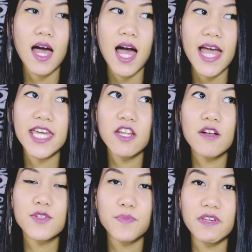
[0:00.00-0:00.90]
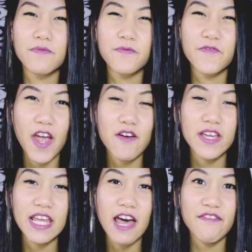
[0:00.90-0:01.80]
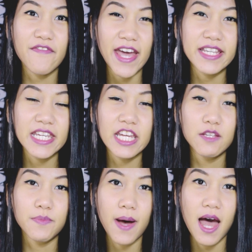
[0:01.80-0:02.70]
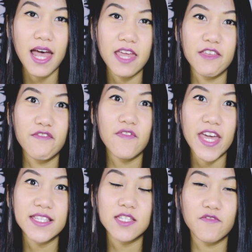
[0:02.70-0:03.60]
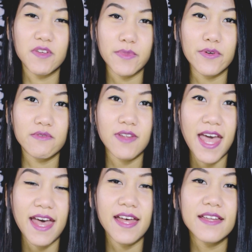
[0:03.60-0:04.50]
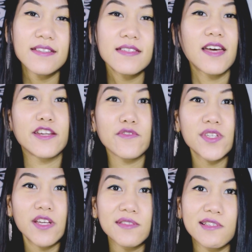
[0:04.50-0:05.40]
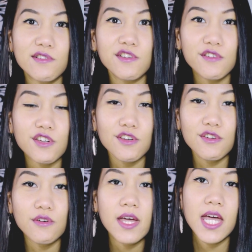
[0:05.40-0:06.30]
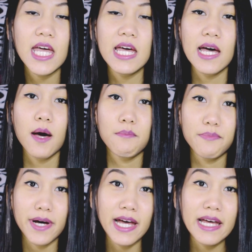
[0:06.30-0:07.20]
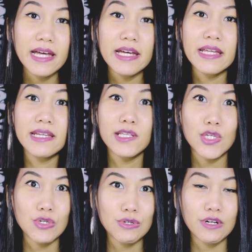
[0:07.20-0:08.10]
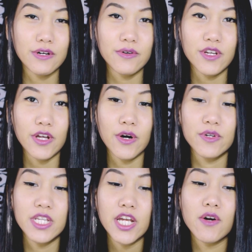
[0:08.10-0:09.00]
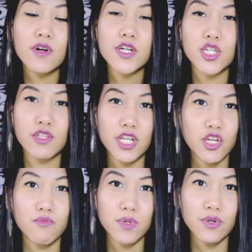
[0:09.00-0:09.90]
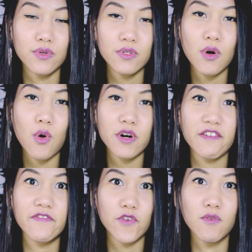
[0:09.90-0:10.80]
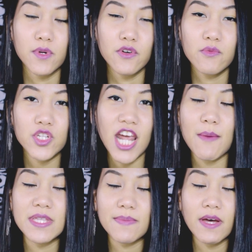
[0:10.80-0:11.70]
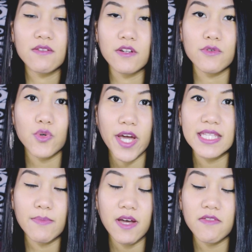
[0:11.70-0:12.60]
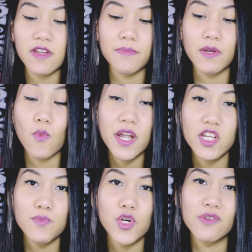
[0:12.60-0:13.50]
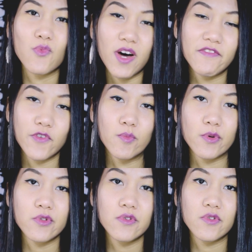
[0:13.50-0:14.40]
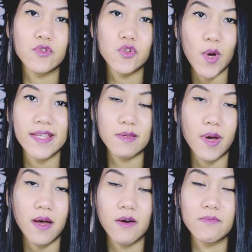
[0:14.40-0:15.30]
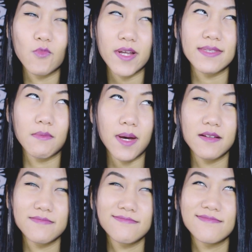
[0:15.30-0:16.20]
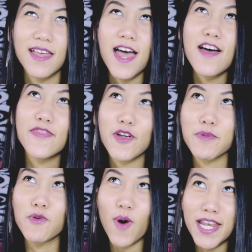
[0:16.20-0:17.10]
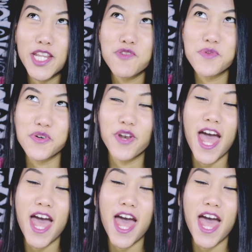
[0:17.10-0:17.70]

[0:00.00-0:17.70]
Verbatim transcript: I can also be very affected by the phases of the moon. And I know this sounds a little cuckoo, but it's true you know nearer to the new moon or the full moon which happens about you know twice a month there'll be one new moon and one full moon twice a month uh, once a month there'll be one new moon